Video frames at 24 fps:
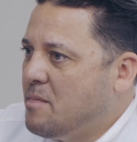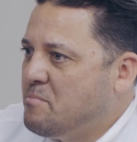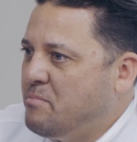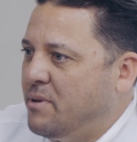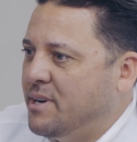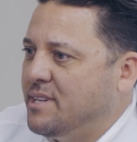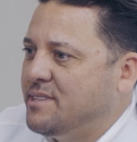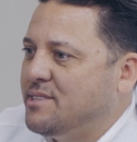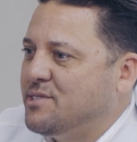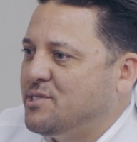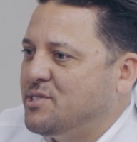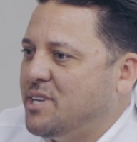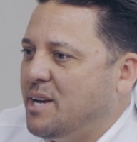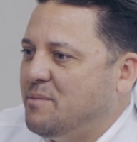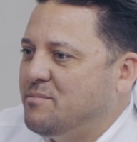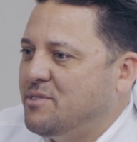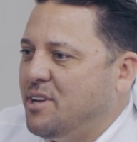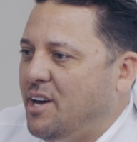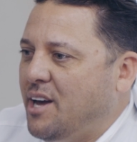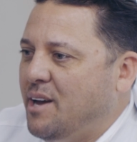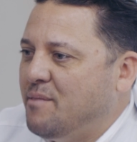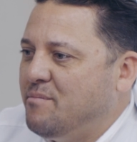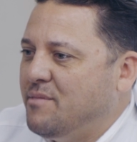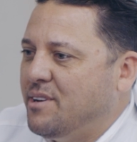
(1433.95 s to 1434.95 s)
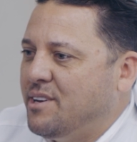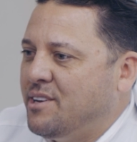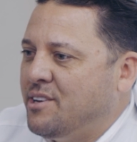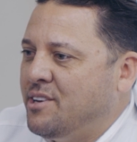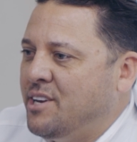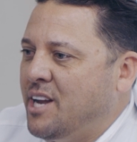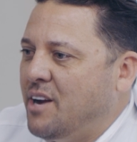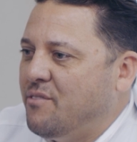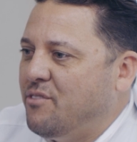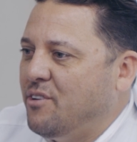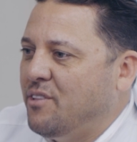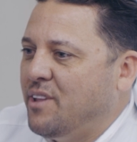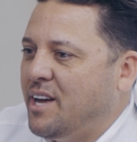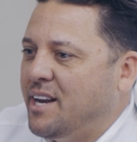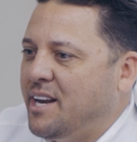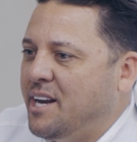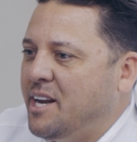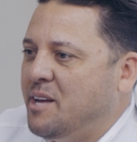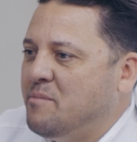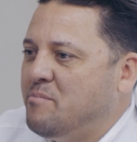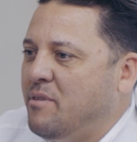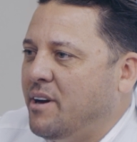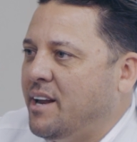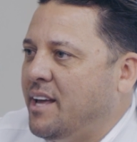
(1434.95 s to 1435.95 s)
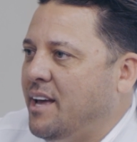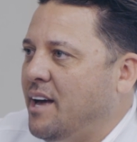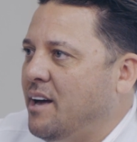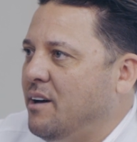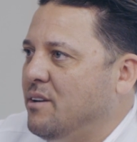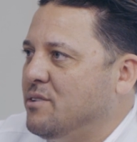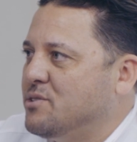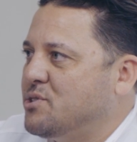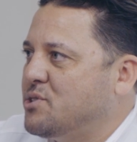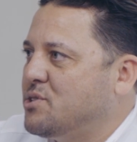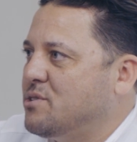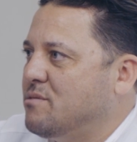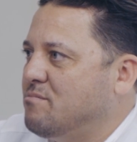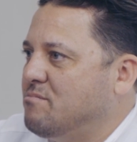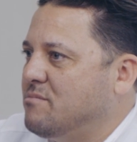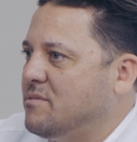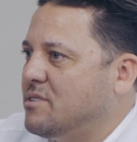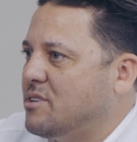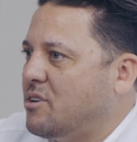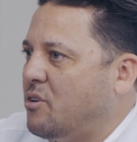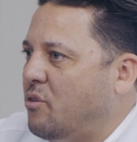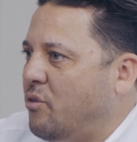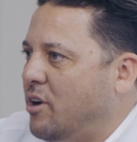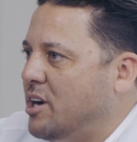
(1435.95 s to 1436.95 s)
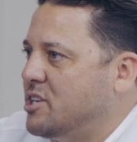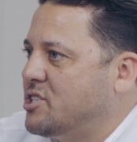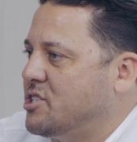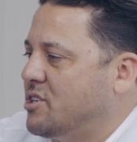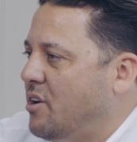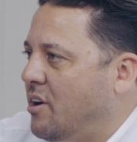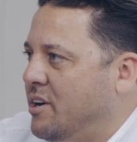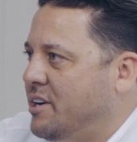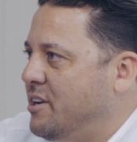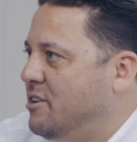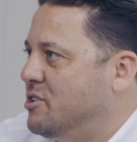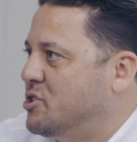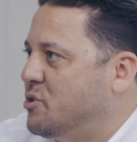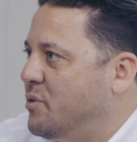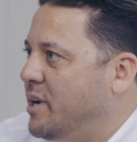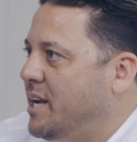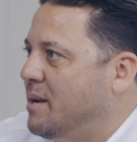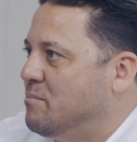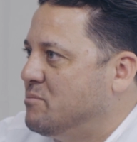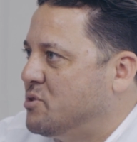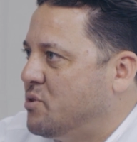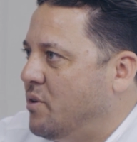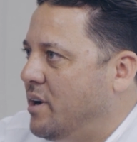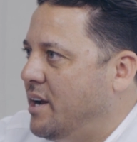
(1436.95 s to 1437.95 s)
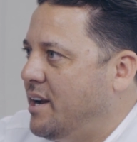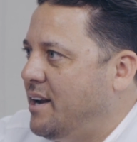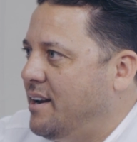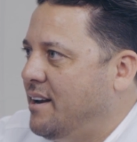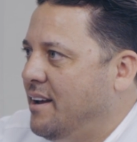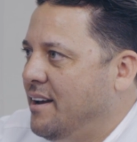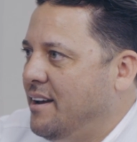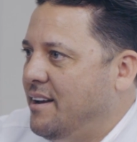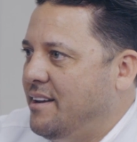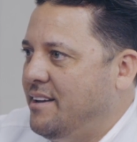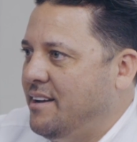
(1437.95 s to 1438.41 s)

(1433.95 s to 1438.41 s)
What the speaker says: but at the same time, never let anybody else crush on your dreams, right?